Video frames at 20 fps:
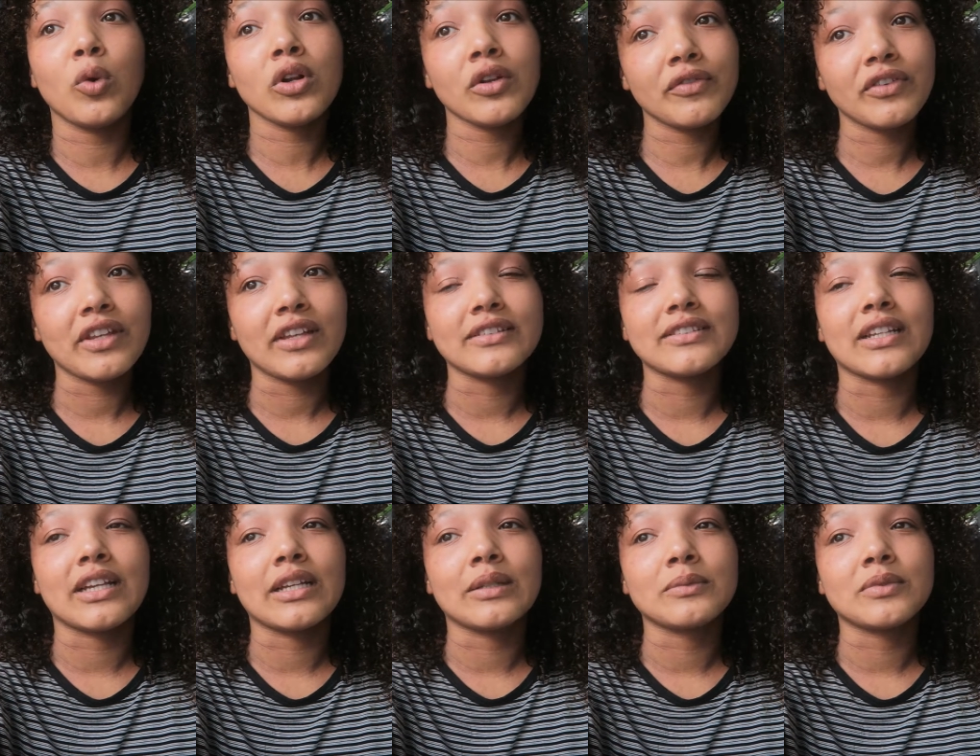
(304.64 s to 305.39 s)
one of the
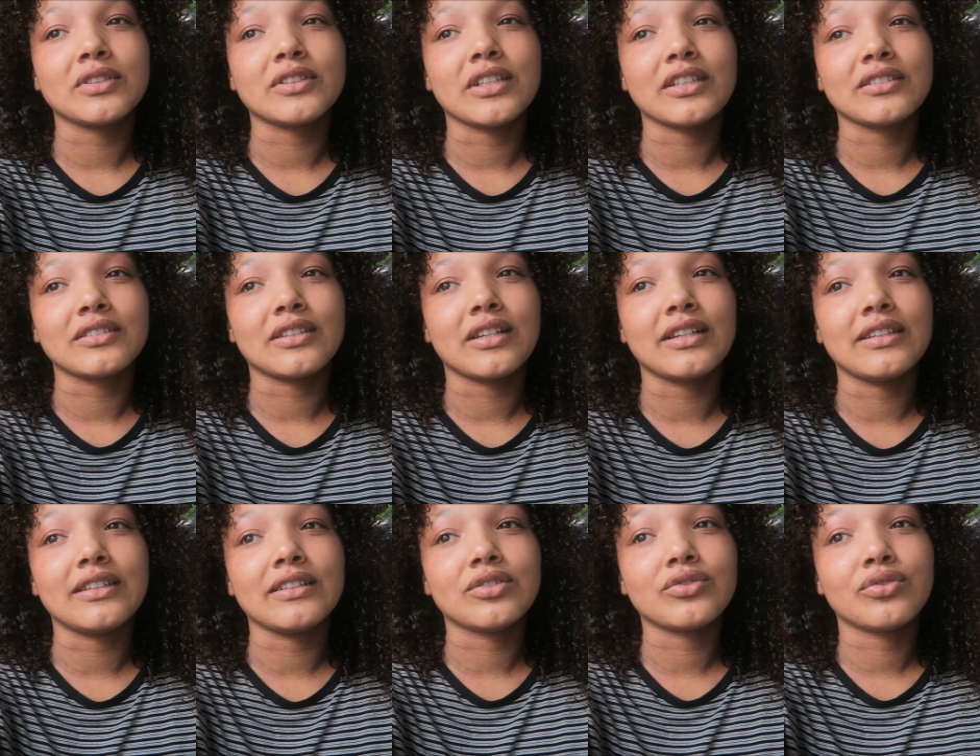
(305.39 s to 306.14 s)
exams is
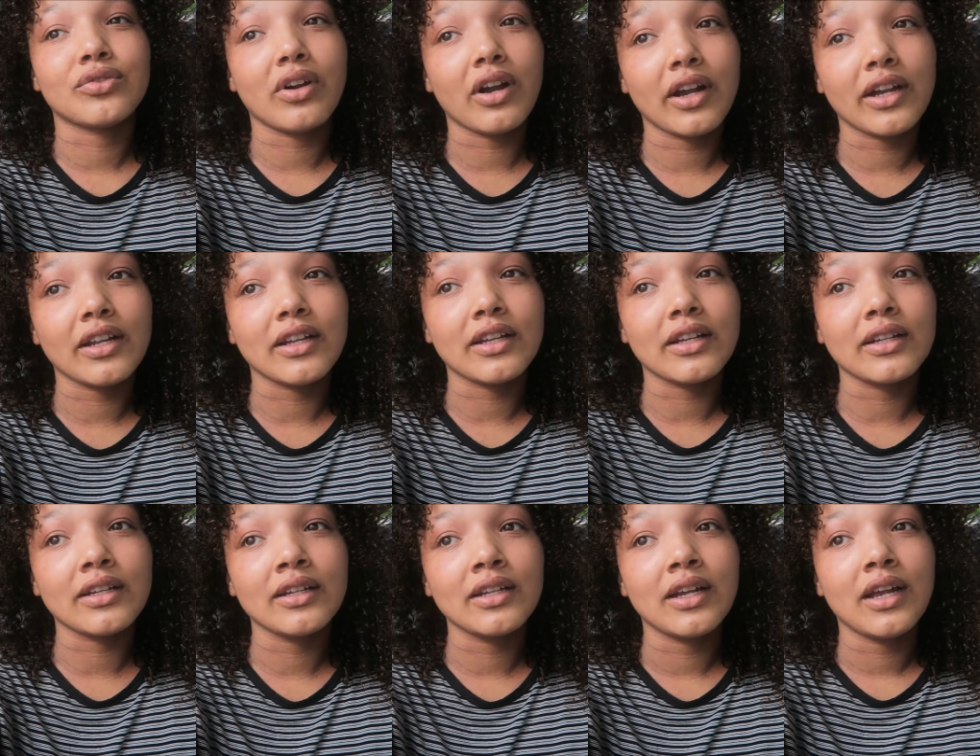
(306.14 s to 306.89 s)
actually this
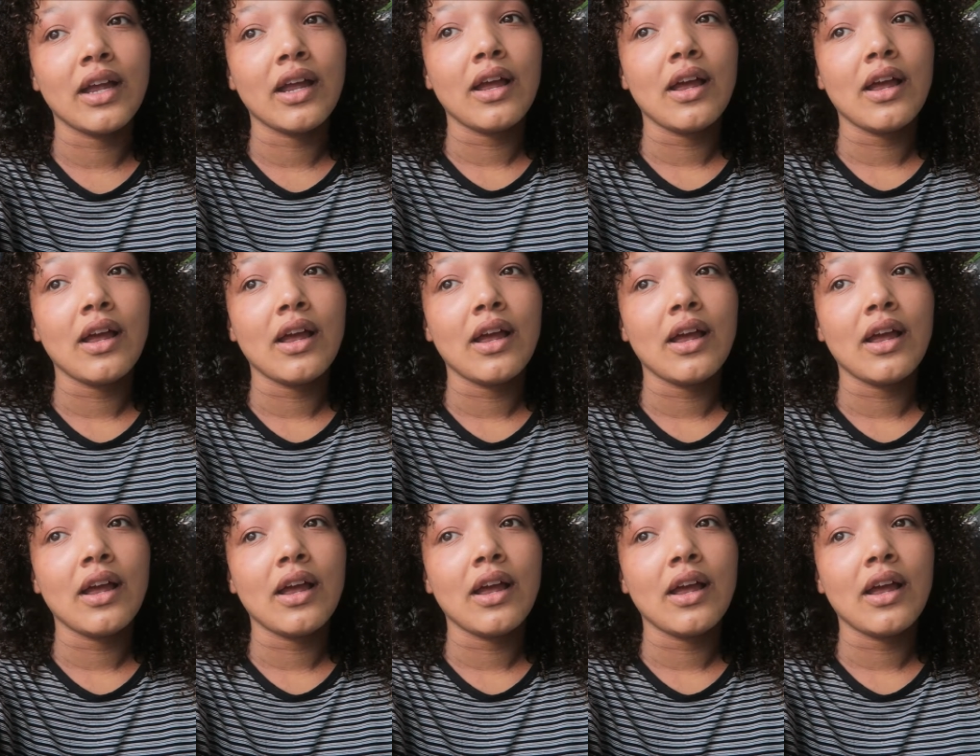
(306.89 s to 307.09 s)
Friday,